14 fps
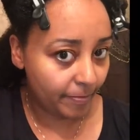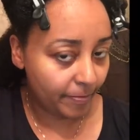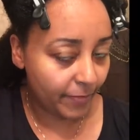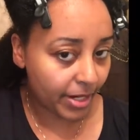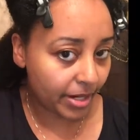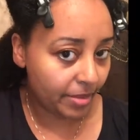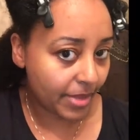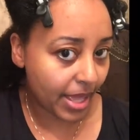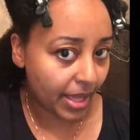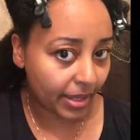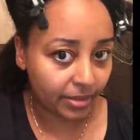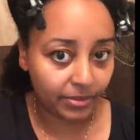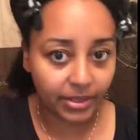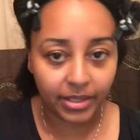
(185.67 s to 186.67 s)
very
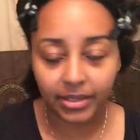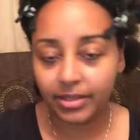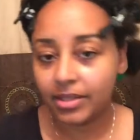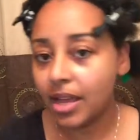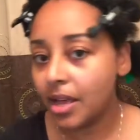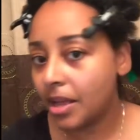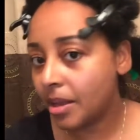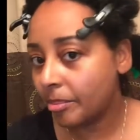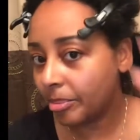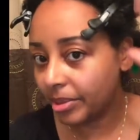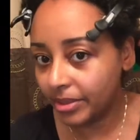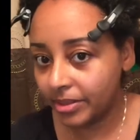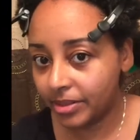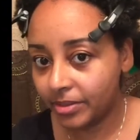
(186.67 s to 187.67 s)
back and one at the top,
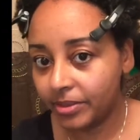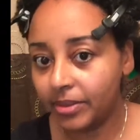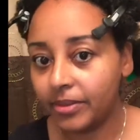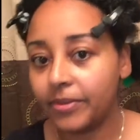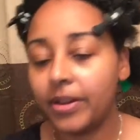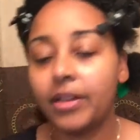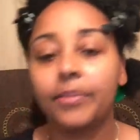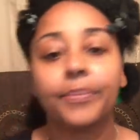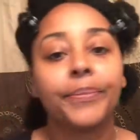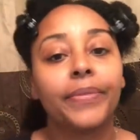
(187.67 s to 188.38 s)
and 2 in the front.